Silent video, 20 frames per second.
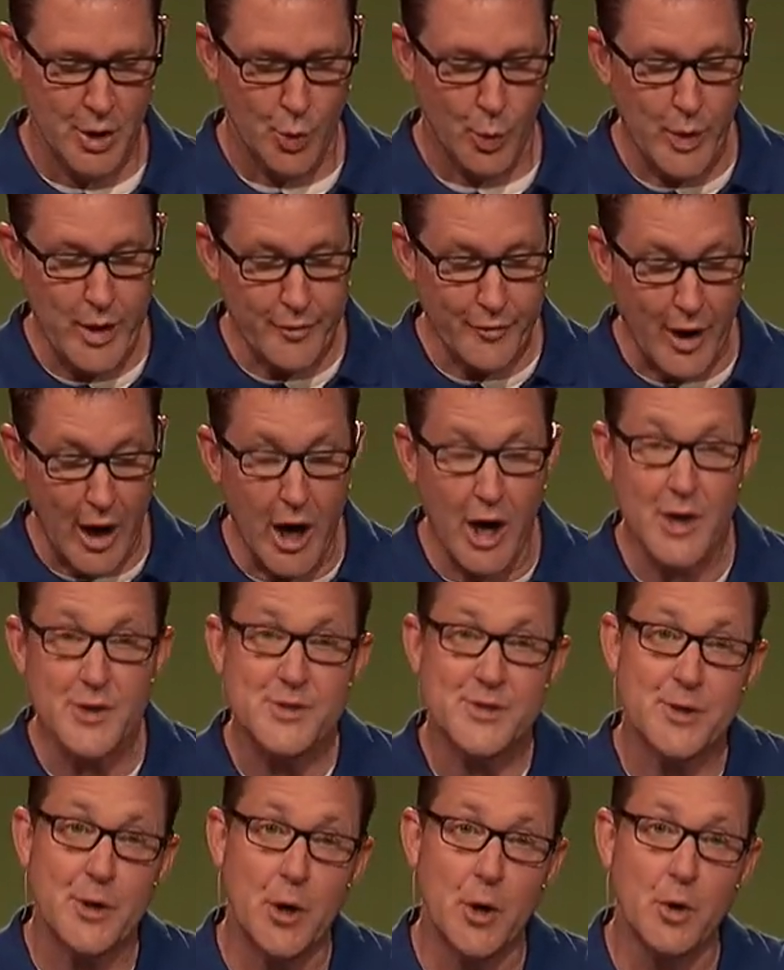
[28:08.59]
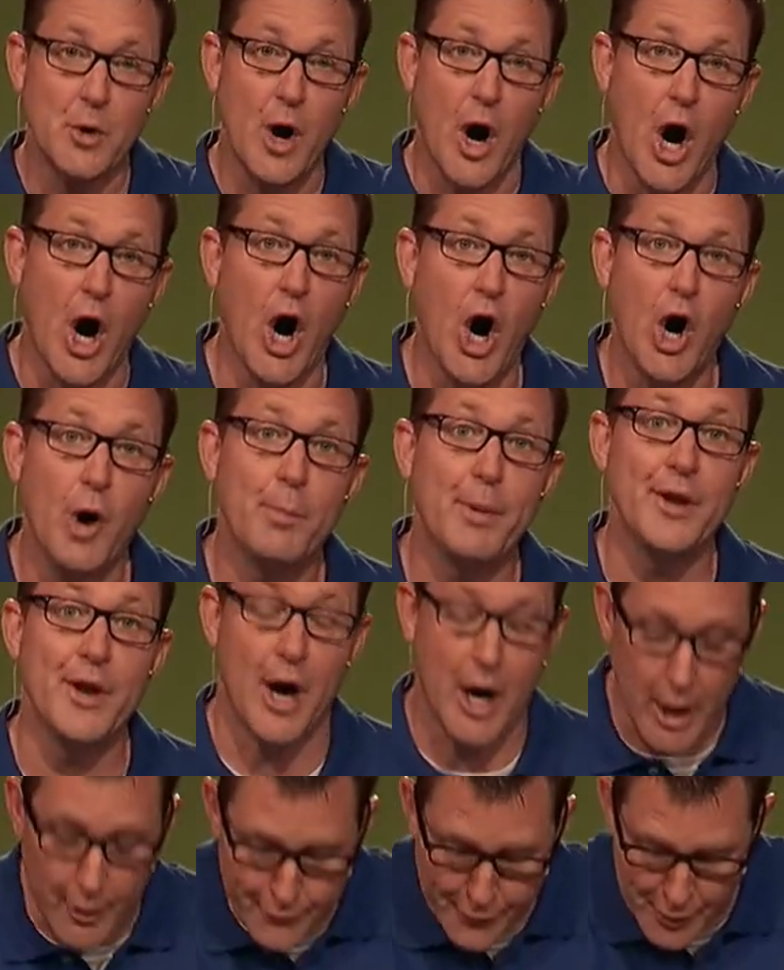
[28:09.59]
We have also all been
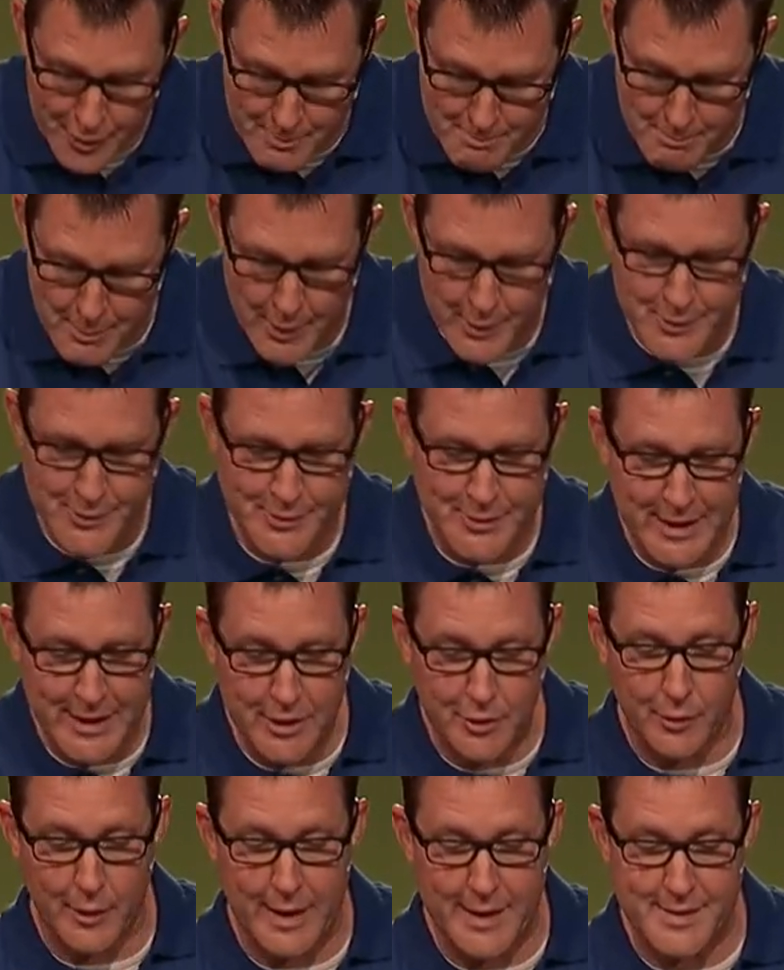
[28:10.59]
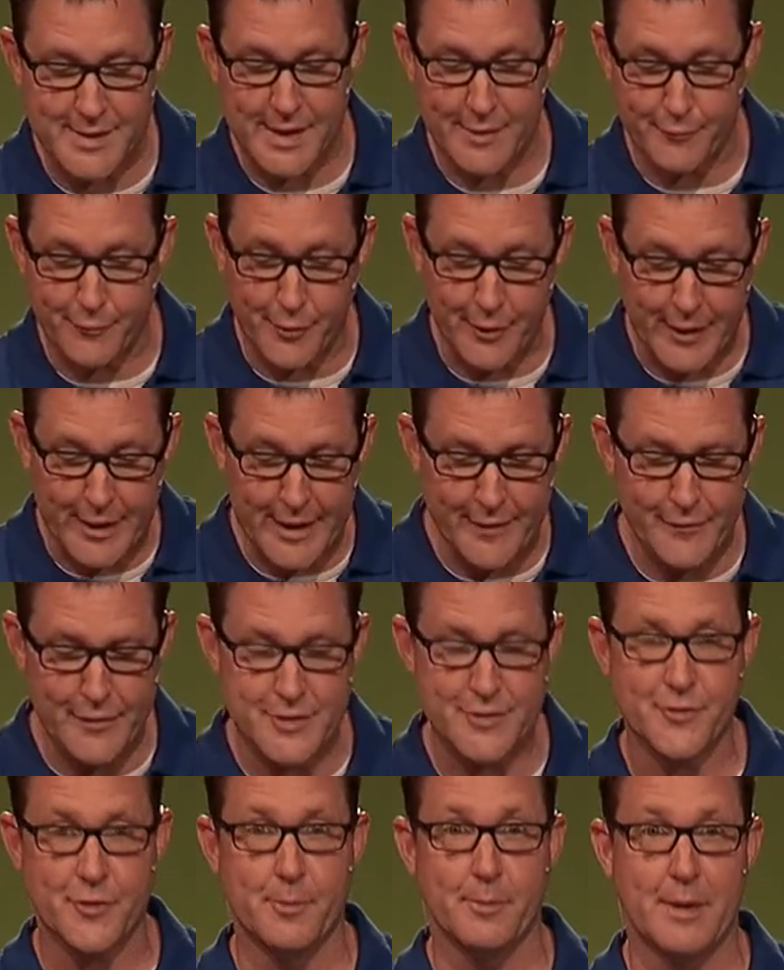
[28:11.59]
offered mercy, grace, and
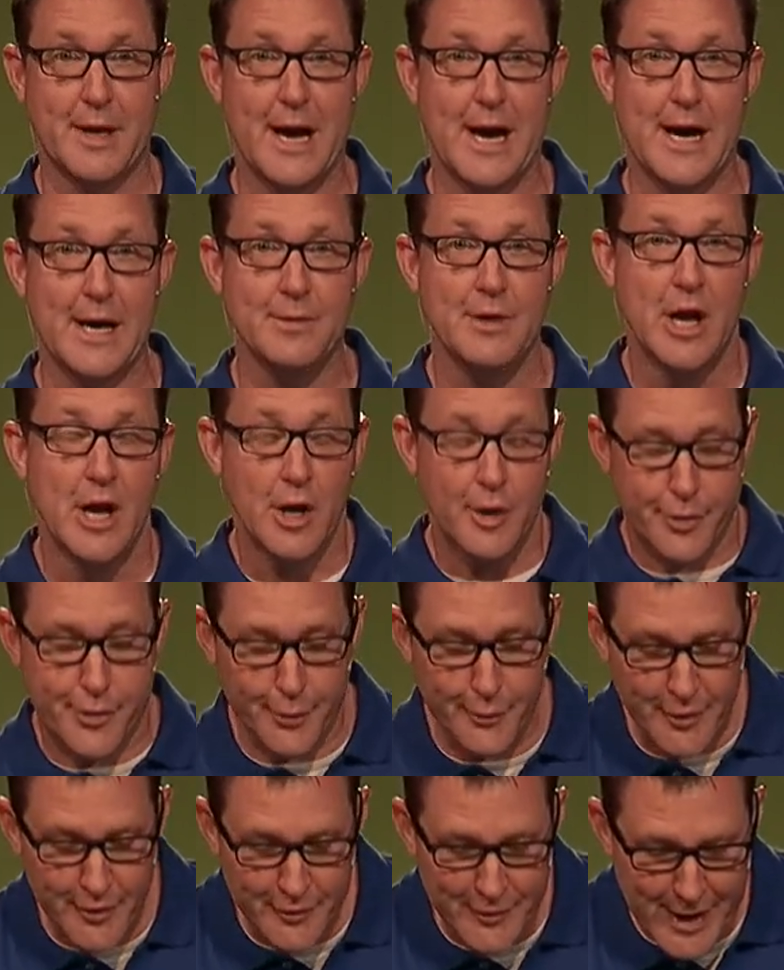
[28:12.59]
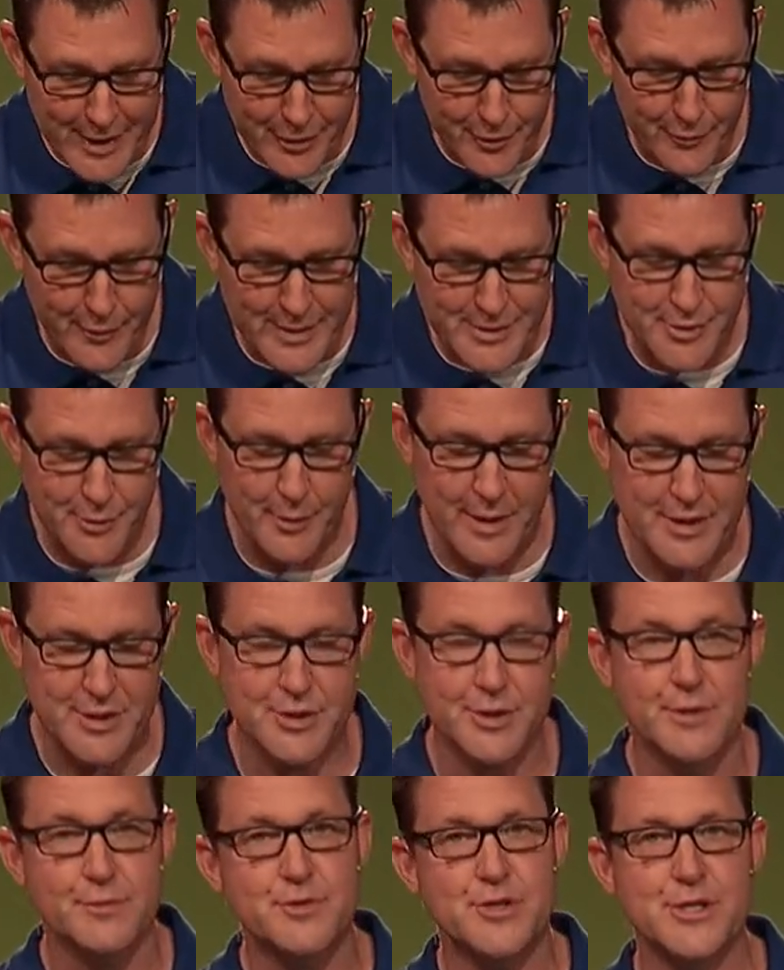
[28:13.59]
forgiveness from God through the death and
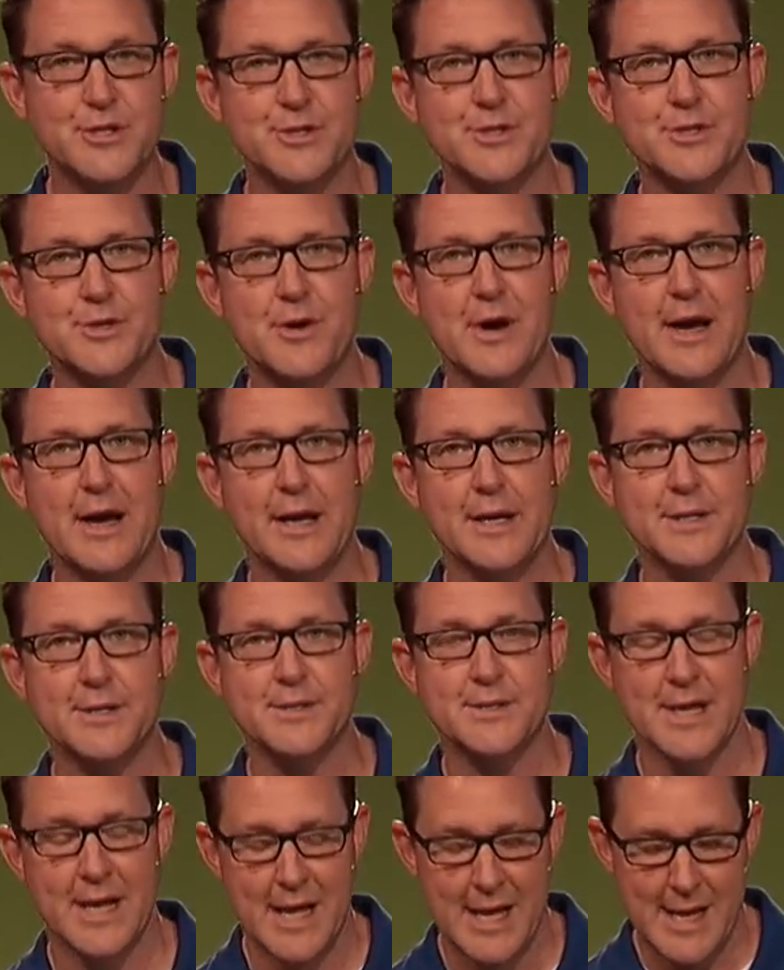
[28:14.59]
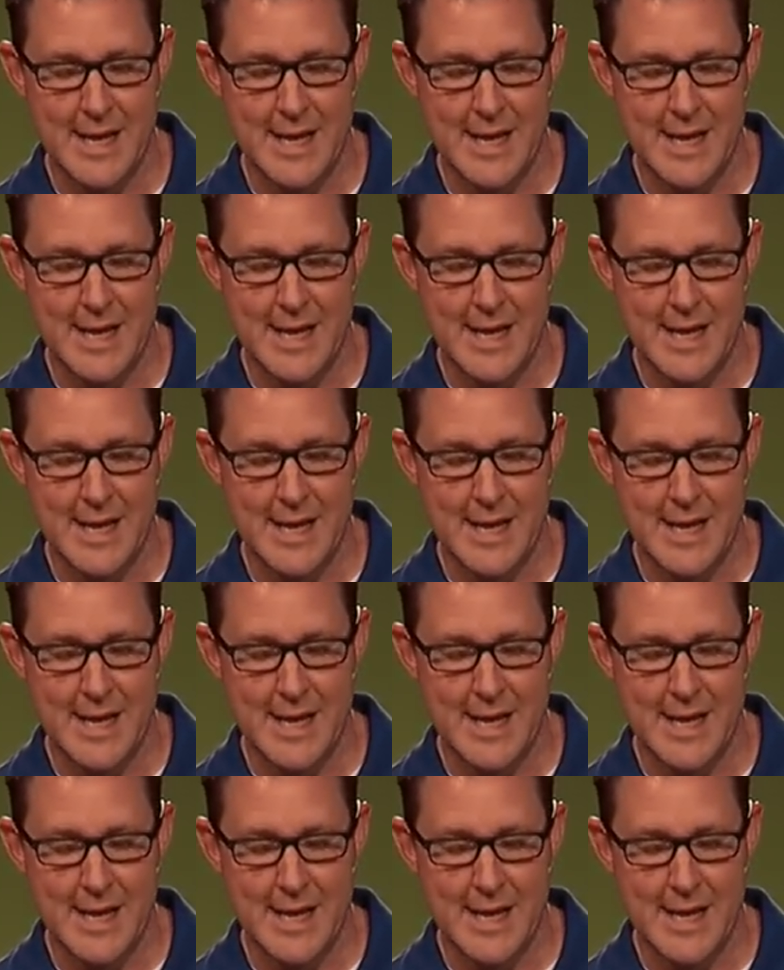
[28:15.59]
resurrection of Jesus Christ